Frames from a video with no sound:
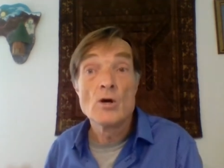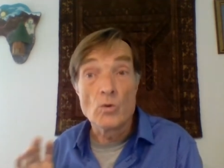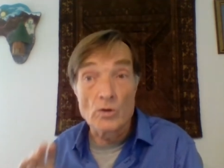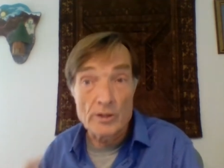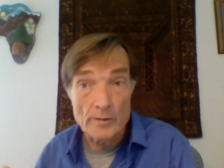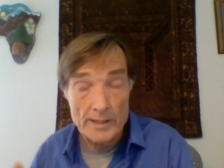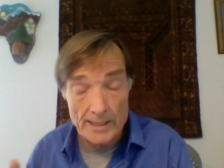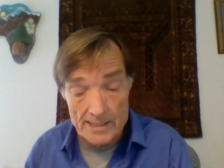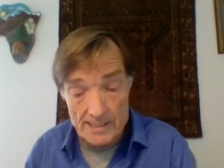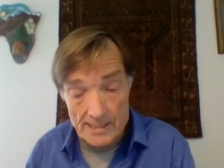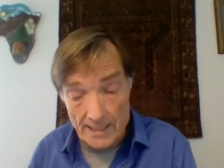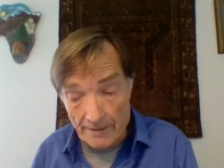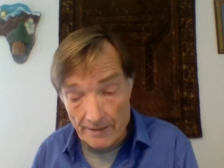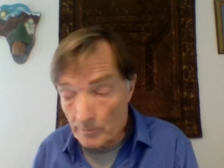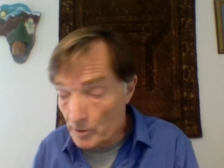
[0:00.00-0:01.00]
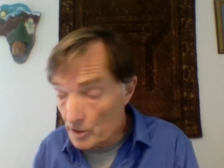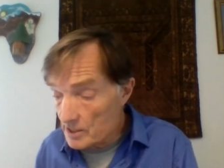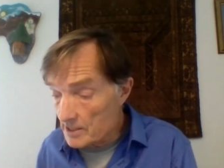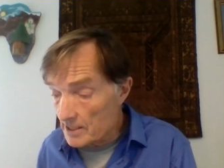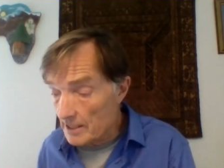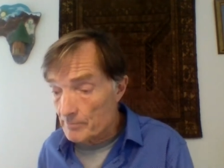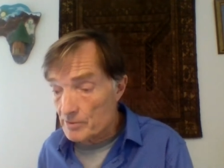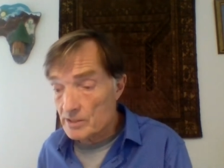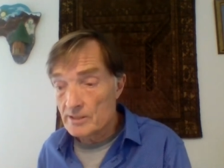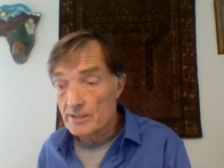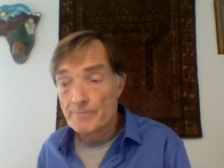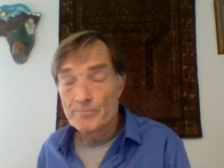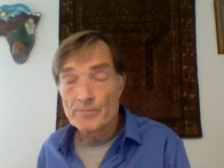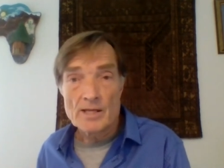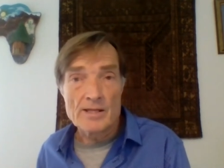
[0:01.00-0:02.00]
Although when I say everybody's taps,
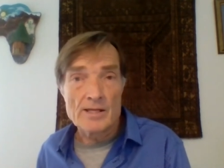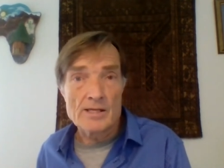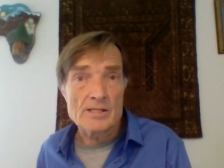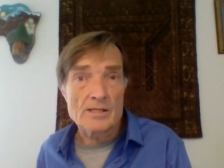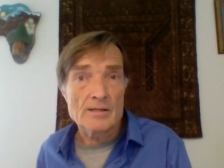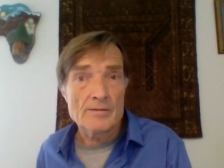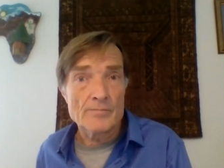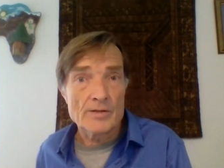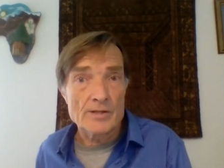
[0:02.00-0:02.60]
there's a,